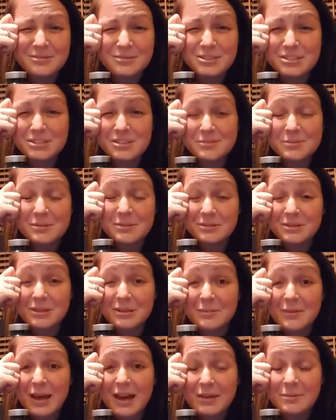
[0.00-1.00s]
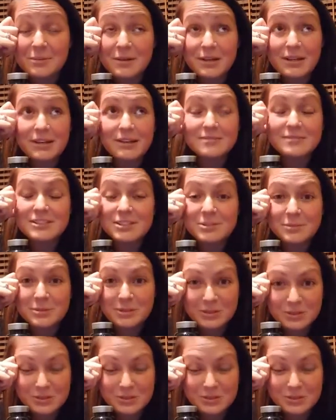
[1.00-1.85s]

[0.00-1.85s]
which has been really bad, but I've still been